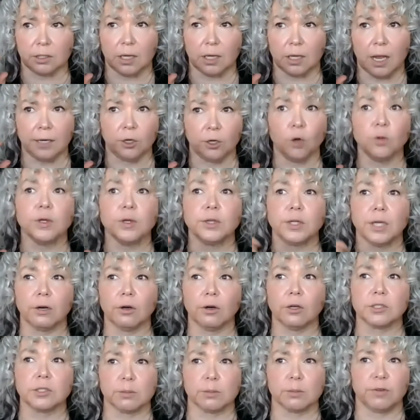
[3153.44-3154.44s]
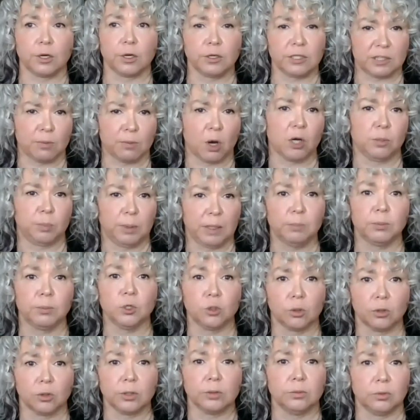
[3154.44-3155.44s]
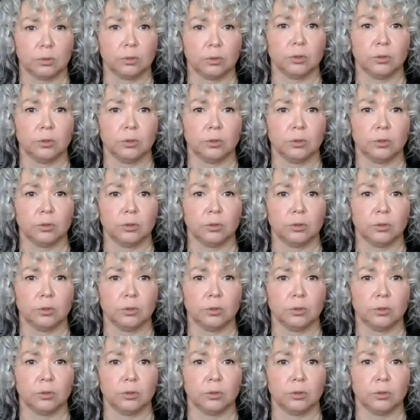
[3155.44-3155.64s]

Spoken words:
I know that there are some very smart people